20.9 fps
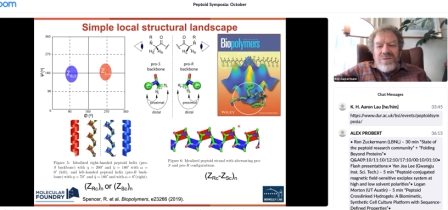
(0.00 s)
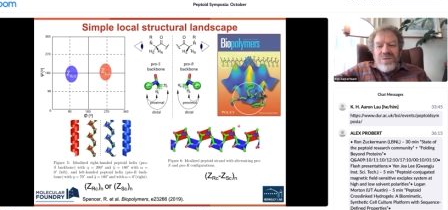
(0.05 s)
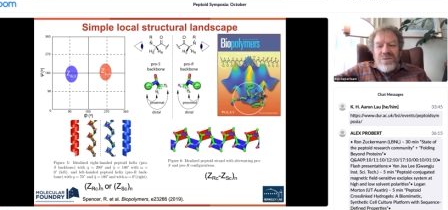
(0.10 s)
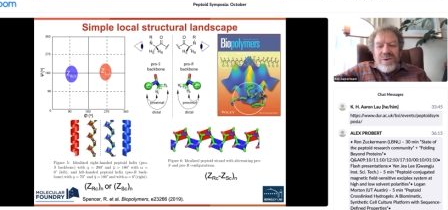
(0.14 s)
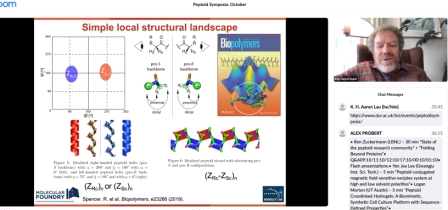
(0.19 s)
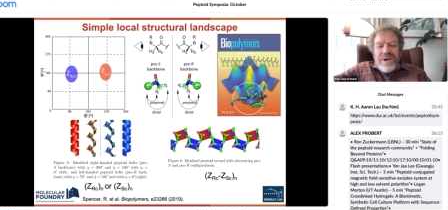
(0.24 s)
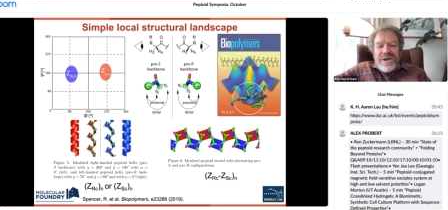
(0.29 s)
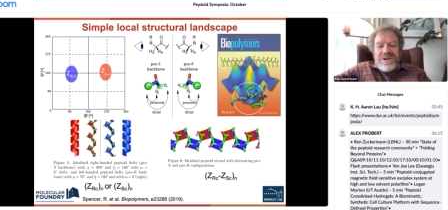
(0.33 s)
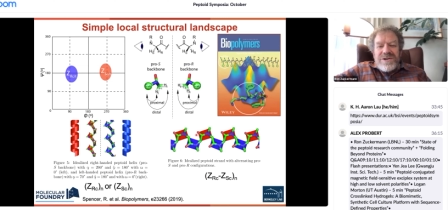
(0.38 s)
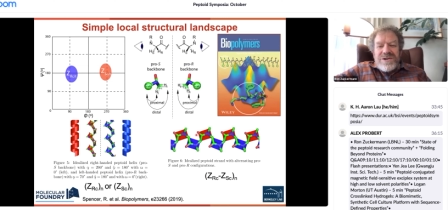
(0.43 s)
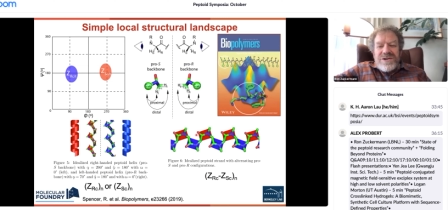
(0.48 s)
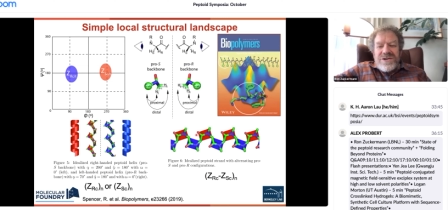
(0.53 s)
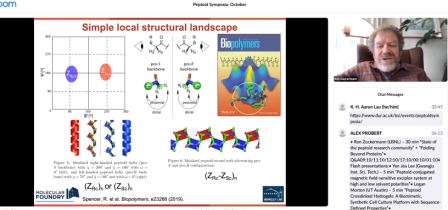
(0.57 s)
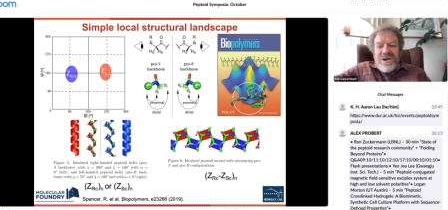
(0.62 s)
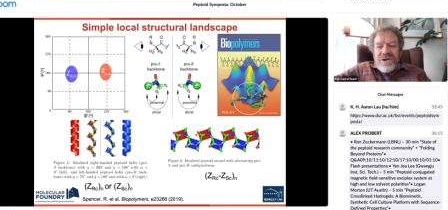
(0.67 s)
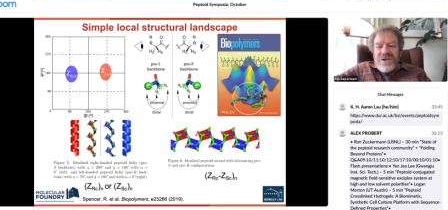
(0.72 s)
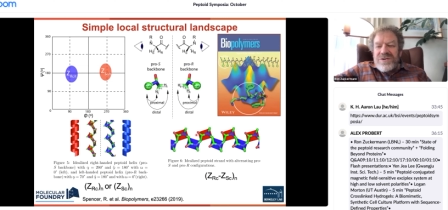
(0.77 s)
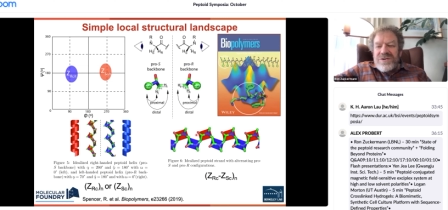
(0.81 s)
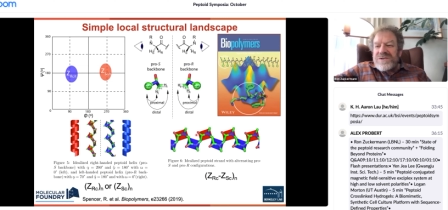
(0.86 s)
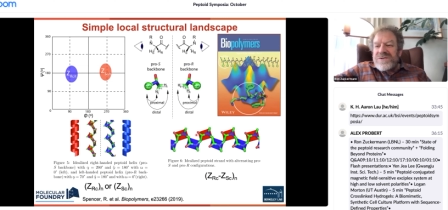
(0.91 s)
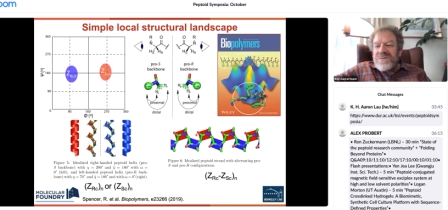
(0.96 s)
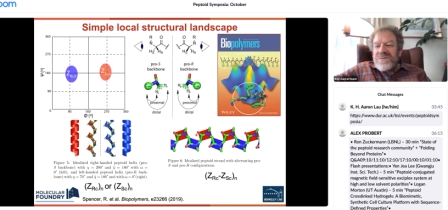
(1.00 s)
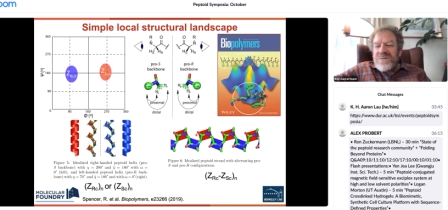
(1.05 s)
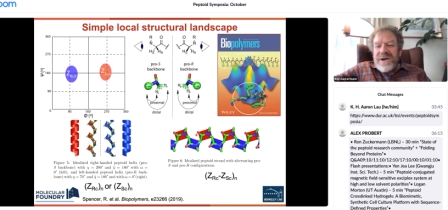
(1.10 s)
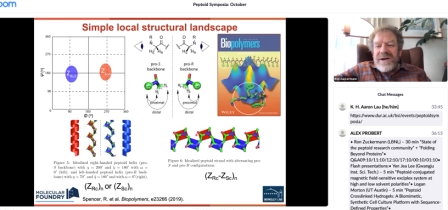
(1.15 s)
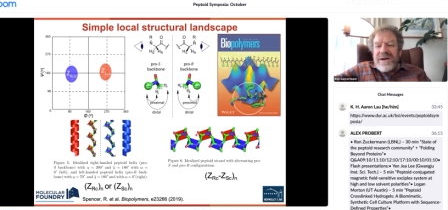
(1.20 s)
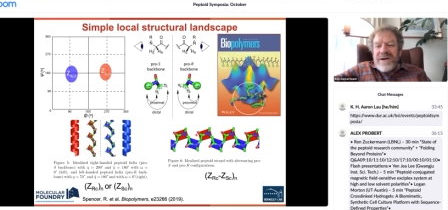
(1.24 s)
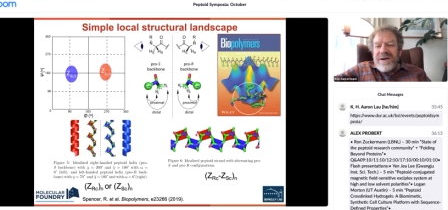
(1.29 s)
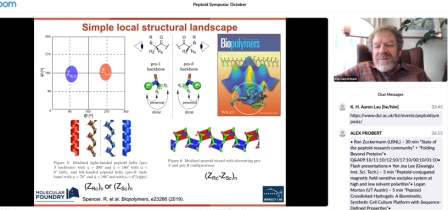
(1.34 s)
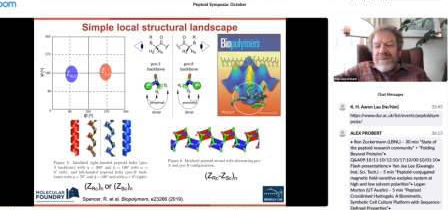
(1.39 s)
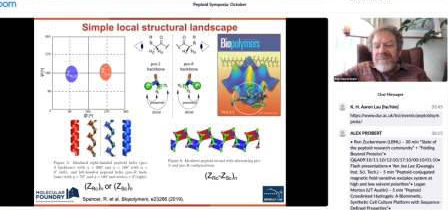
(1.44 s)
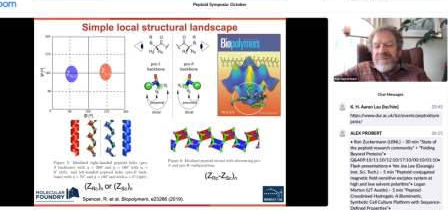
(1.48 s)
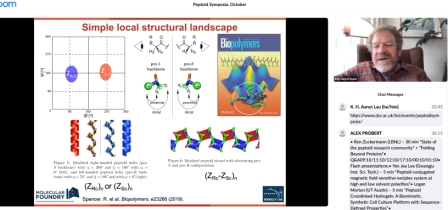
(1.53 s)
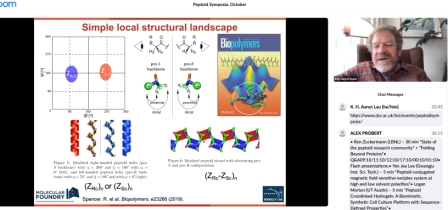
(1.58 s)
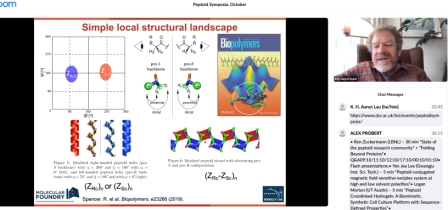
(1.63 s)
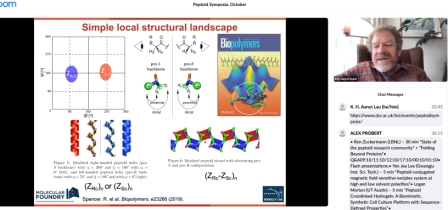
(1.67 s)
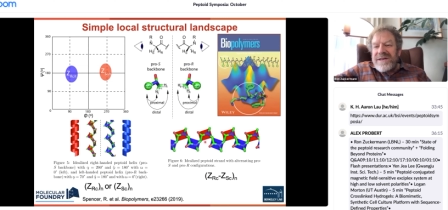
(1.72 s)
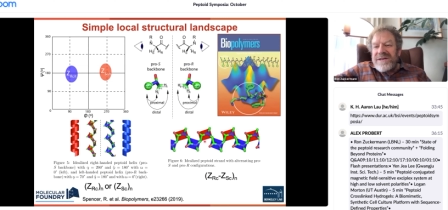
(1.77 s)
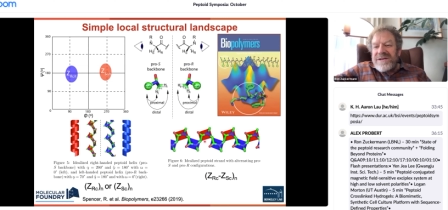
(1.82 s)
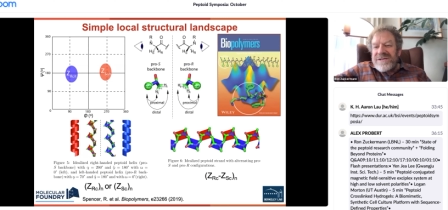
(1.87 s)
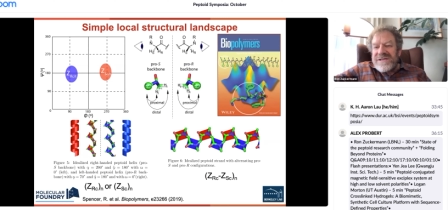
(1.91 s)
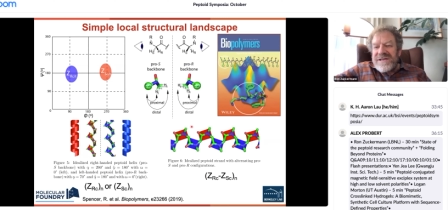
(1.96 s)
which goes where
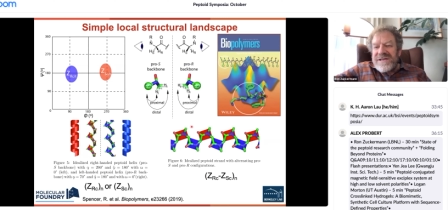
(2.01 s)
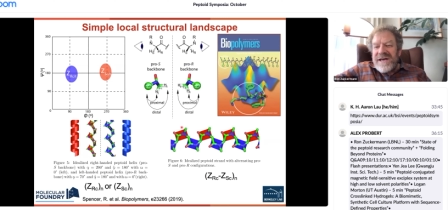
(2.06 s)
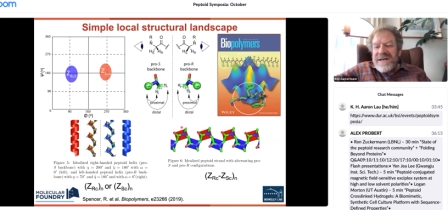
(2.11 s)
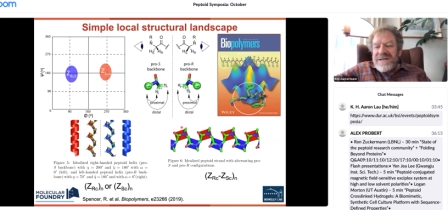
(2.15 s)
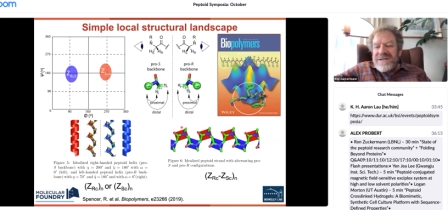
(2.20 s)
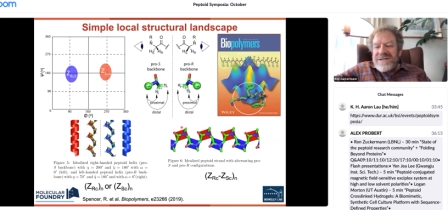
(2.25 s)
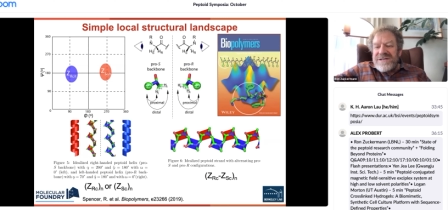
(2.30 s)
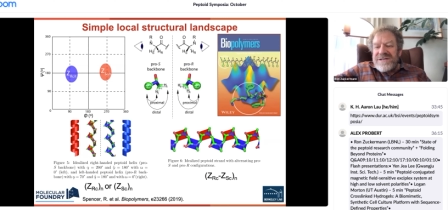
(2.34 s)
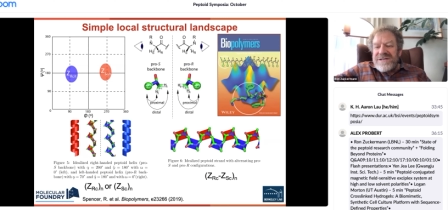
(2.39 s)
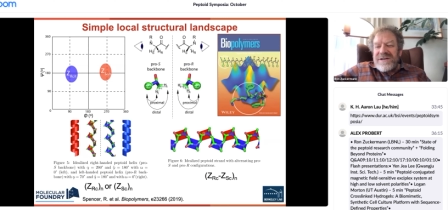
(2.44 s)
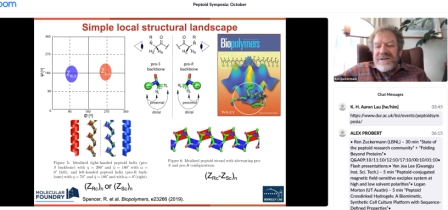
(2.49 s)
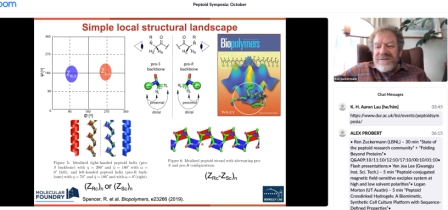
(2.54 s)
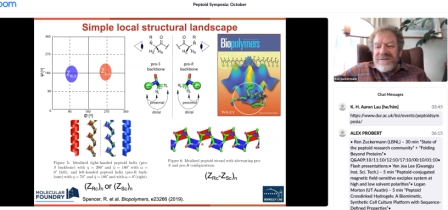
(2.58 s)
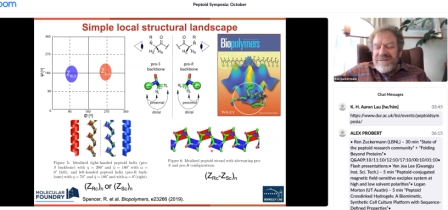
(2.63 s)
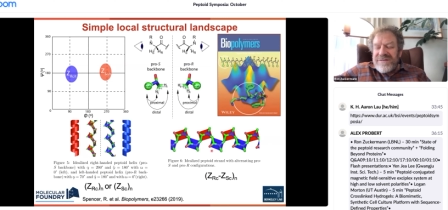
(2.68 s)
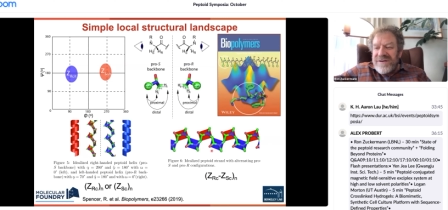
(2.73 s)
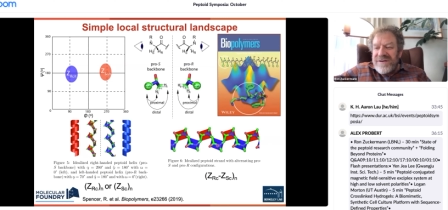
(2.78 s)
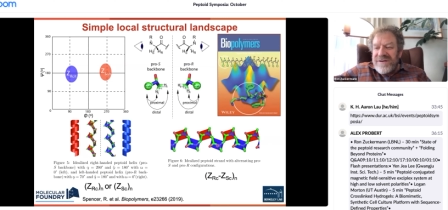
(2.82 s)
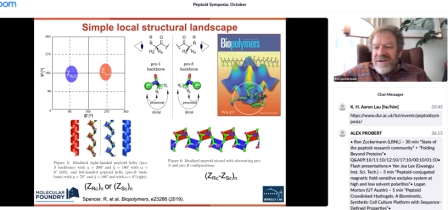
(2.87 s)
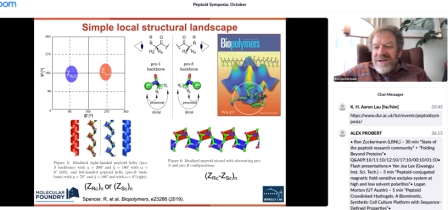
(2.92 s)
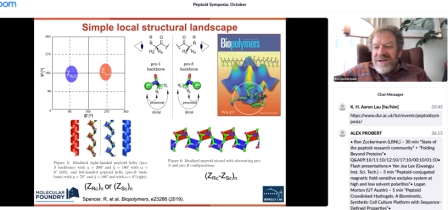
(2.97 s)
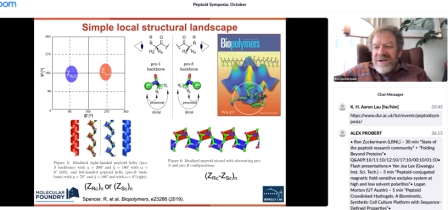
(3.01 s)
by the side chains,